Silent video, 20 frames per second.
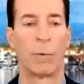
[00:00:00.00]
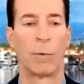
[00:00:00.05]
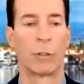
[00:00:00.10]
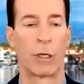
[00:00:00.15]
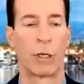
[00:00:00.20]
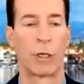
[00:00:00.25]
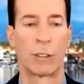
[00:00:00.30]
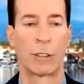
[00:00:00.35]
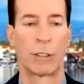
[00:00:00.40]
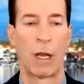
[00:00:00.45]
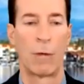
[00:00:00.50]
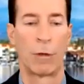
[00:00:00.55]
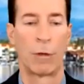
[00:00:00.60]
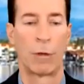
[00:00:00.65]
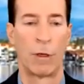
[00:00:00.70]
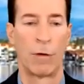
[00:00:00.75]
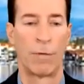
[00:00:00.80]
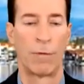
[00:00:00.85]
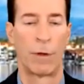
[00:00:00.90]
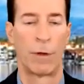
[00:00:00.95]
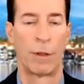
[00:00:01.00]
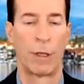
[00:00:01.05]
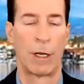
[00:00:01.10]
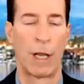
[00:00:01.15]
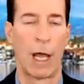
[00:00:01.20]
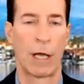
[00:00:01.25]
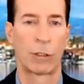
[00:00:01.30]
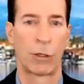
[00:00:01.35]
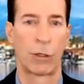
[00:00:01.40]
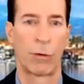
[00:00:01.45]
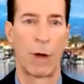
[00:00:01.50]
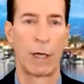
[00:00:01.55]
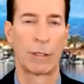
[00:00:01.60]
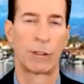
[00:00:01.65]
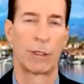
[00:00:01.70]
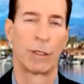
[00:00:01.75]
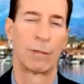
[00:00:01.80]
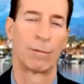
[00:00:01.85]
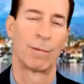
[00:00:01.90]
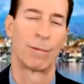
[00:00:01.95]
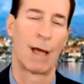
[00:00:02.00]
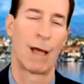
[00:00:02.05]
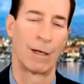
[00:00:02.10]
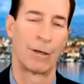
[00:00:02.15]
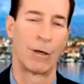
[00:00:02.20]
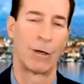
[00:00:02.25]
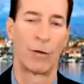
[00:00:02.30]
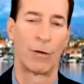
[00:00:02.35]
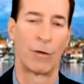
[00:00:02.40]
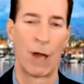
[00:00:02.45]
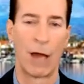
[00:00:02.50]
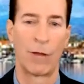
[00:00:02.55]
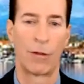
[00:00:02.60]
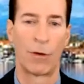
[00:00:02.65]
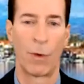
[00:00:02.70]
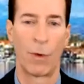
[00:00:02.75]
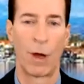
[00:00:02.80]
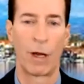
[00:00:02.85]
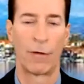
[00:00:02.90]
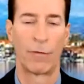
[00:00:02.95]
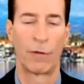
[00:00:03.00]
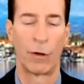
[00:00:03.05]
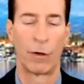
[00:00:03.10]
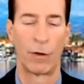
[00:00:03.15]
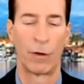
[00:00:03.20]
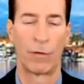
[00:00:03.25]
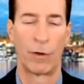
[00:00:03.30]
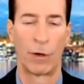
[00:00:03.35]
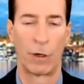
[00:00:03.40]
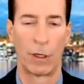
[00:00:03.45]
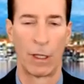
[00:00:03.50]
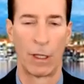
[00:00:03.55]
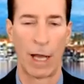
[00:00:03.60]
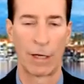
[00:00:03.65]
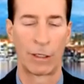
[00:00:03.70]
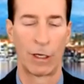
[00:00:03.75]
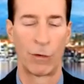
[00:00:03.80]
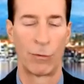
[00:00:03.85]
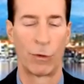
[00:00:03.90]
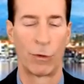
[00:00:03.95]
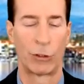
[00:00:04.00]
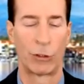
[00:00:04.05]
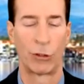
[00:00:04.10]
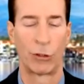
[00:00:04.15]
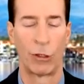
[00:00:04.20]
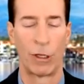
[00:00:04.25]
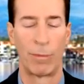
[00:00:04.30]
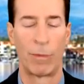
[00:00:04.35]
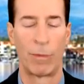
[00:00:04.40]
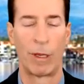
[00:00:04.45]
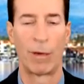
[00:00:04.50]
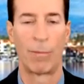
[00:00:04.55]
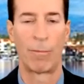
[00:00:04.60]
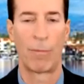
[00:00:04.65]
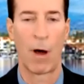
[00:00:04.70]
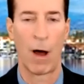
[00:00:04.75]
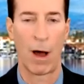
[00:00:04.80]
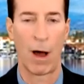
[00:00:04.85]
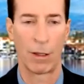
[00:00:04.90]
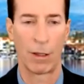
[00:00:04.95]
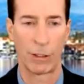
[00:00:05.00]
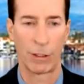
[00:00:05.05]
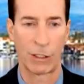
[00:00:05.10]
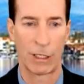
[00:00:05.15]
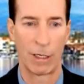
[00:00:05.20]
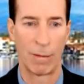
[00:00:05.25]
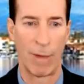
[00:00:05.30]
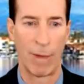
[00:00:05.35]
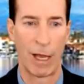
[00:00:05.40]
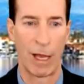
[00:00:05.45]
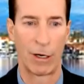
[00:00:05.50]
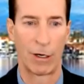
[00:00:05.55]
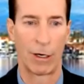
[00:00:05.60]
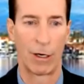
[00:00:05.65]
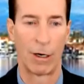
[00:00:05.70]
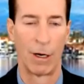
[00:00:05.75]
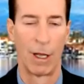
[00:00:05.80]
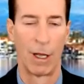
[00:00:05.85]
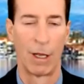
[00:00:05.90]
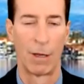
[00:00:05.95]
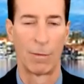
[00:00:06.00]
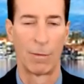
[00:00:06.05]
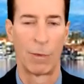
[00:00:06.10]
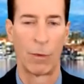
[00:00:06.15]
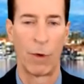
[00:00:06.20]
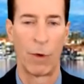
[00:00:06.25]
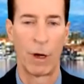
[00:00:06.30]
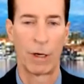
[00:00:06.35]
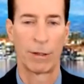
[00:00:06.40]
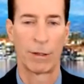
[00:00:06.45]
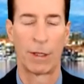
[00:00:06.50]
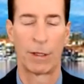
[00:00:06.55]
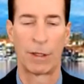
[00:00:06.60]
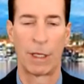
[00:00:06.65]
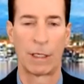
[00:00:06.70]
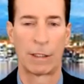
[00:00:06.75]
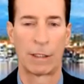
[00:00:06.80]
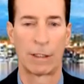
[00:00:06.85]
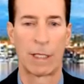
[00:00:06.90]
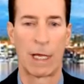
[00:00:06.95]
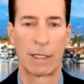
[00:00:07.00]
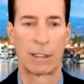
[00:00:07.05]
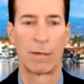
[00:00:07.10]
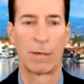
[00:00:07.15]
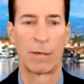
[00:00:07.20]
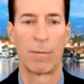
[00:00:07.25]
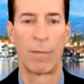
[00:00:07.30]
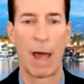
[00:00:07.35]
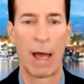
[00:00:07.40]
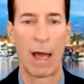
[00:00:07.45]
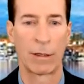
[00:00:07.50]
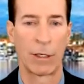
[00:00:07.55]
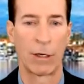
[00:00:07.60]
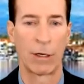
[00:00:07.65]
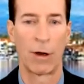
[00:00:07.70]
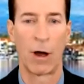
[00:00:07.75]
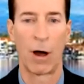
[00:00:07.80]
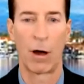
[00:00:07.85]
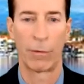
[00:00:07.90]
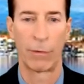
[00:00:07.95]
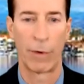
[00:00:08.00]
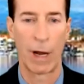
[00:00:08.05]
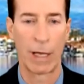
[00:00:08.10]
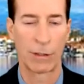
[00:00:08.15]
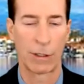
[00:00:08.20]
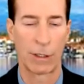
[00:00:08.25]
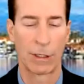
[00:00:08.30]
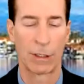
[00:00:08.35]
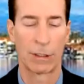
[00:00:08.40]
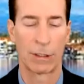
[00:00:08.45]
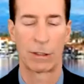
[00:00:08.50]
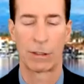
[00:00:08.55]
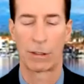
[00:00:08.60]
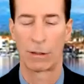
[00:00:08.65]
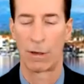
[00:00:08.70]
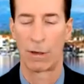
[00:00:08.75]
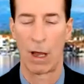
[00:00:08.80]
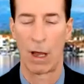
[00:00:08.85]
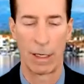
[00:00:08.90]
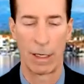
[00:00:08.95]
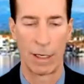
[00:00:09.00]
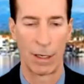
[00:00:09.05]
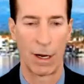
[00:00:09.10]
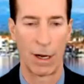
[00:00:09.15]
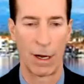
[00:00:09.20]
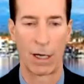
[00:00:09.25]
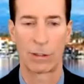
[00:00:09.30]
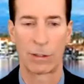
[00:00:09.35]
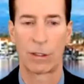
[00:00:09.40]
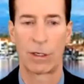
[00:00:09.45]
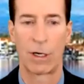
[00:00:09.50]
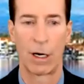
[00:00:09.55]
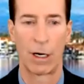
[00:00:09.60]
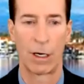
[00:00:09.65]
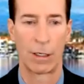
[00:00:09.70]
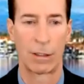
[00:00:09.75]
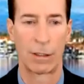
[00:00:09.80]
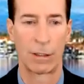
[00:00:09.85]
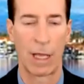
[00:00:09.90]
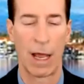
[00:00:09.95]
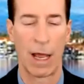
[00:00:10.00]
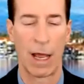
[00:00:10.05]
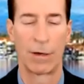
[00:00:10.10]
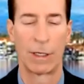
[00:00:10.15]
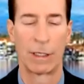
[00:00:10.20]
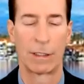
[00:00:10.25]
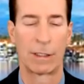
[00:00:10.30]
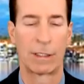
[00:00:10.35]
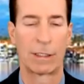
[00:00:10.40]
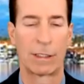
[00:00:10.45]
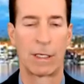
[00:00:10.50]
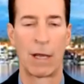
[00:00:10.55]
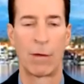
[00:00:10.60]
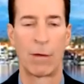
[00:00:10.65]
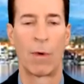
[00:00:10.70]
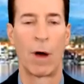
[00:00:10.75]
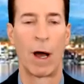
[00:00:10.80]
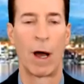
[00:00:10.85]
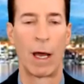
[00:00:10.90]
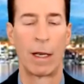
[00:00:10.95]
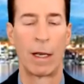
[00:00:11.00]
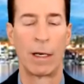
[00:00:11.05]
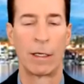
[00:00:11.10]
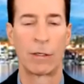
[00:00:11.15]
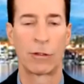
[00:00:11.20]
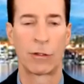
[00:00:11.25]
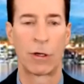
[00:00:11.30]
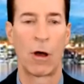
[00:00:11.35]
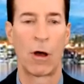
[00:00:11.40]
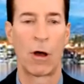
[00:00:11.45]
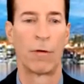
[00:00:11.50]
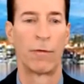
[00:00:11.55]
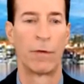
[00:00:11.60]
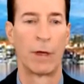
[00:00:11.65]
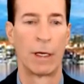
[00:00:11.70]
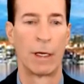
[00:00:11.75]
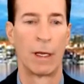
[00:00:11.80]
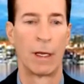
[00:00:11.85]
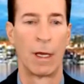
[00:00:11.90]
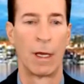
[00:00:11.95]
We're going to stay with you for the next question. I know neither one of you, if you're elected, would truly be a policymaker, but one of the things that's impacted all residents in Oxnard County and statewide is COVID